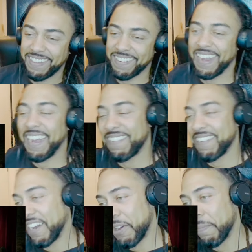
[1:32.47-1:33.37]
I
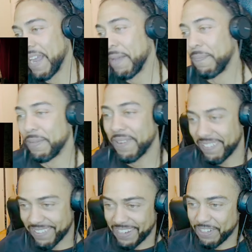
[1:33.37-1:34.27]
see a lot of black people
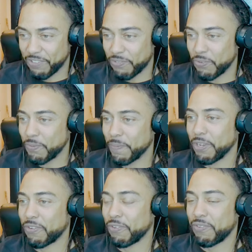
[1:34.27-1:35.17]
inside this room.
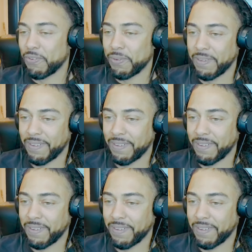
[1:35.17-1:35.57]
my,